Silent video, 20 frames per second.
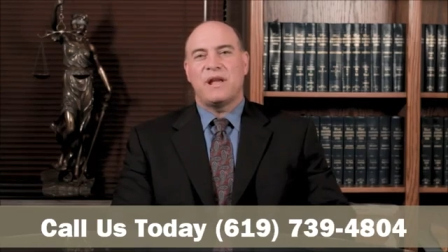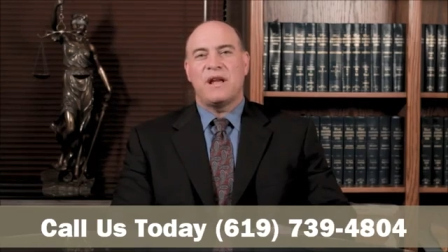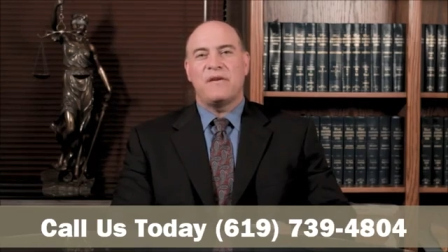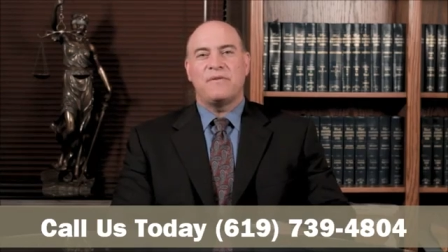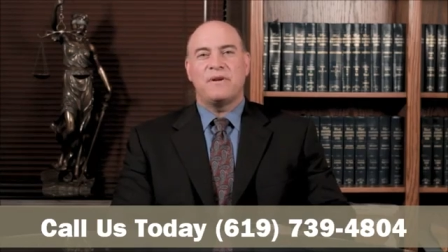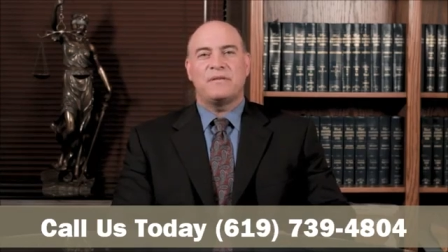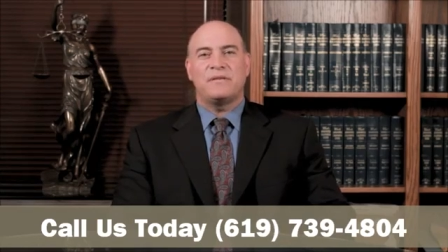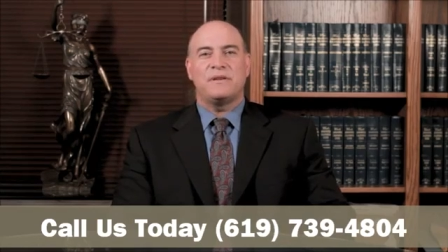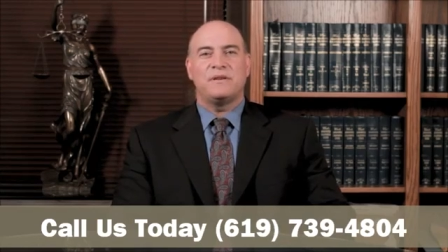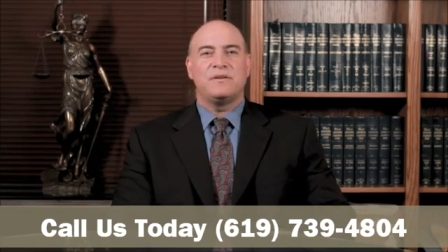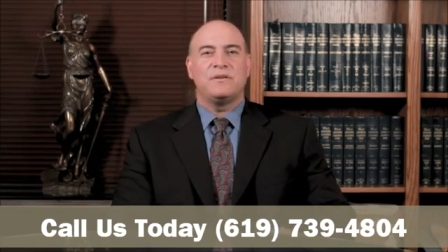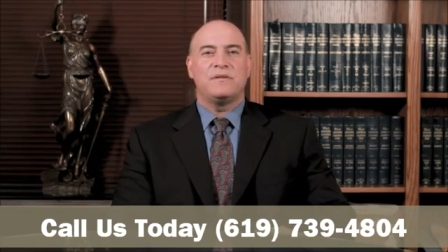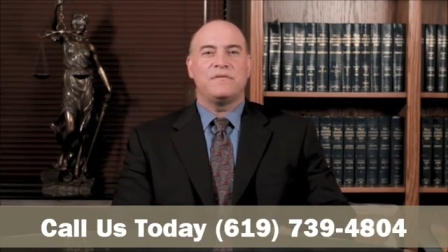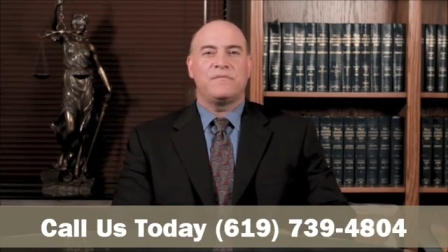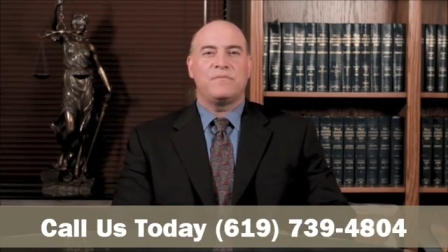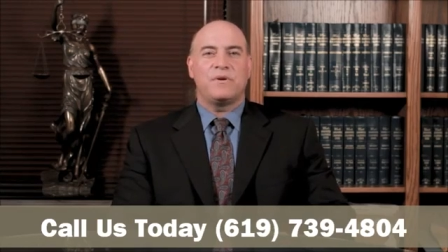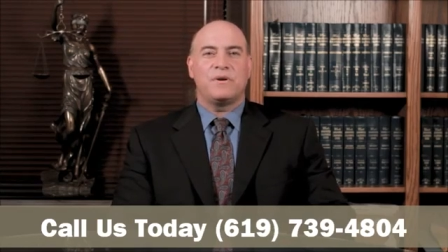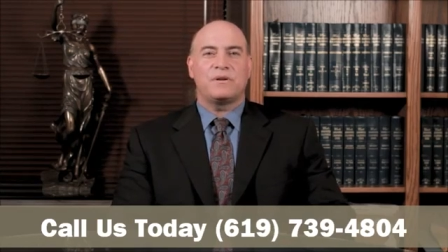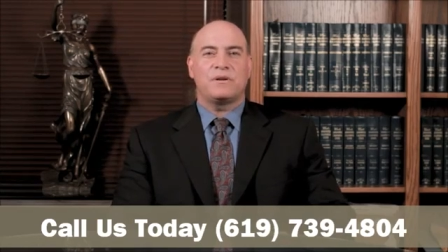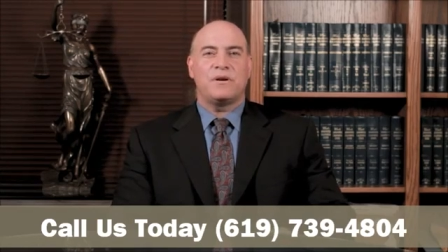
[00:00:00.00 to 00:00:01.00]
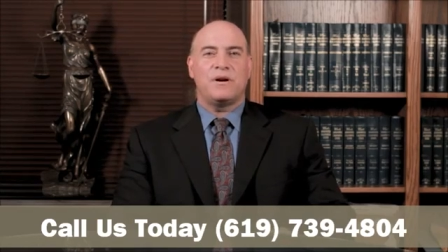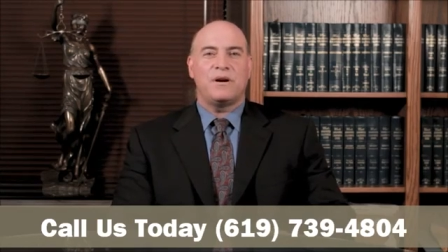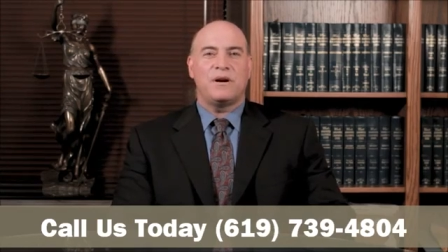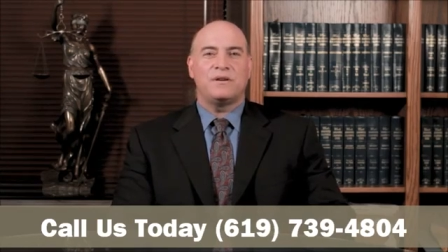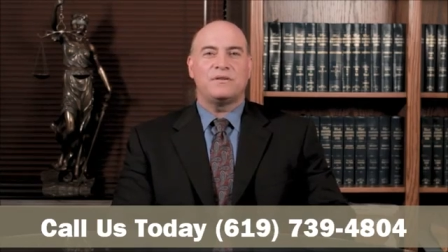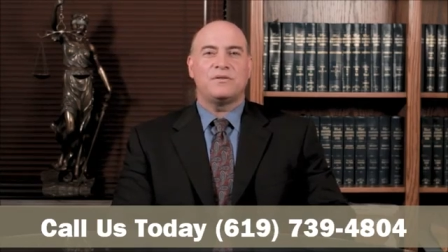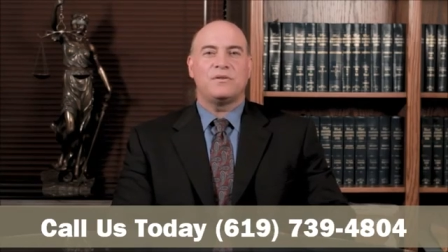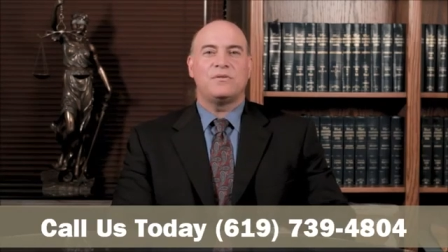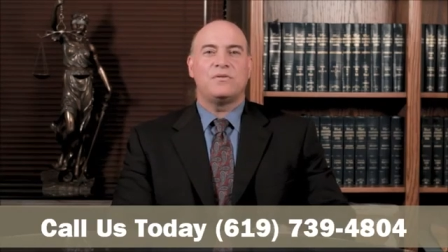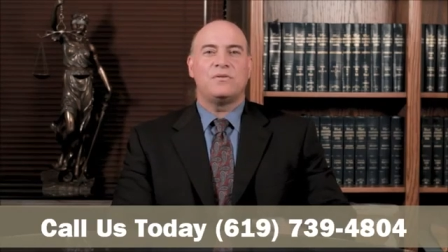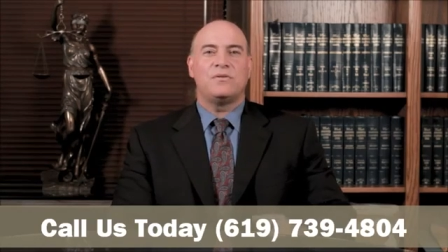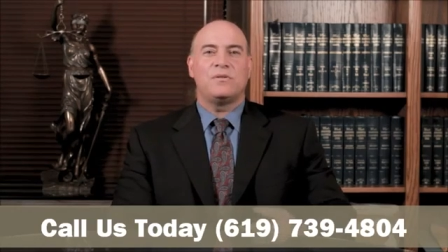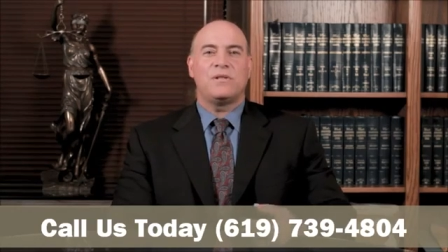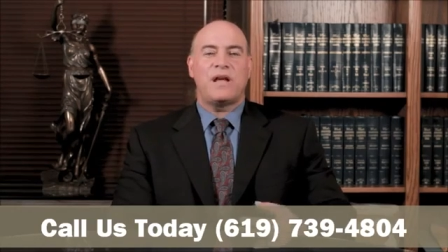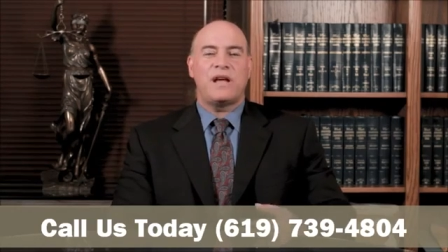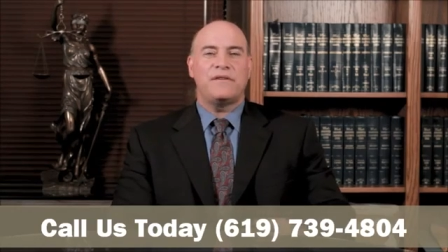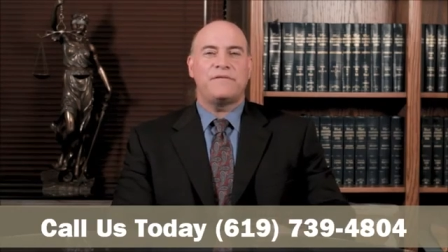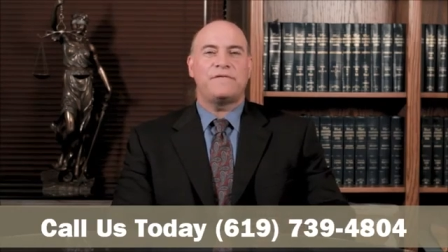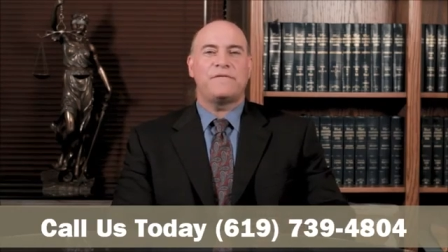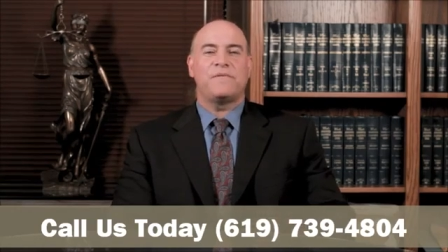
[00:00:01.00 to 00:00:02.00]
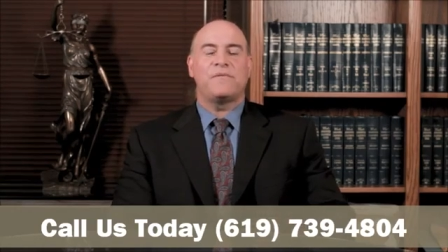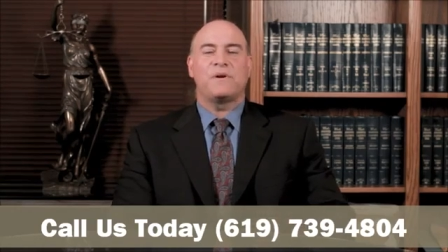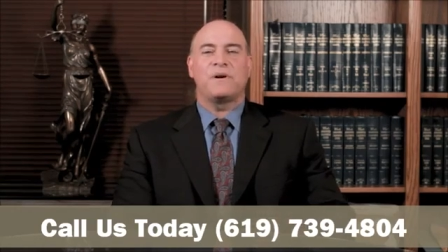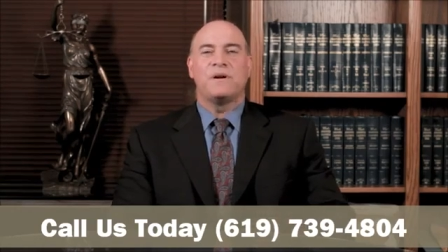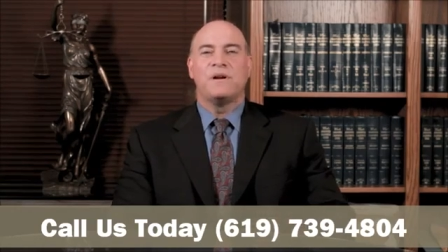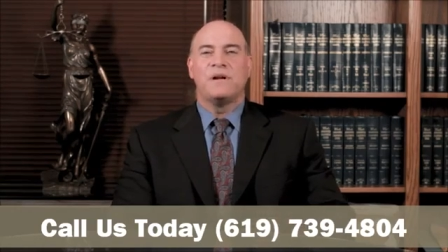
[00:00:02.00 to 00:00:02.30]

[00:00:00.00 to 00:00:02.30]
everything you've worked hard your whole life for.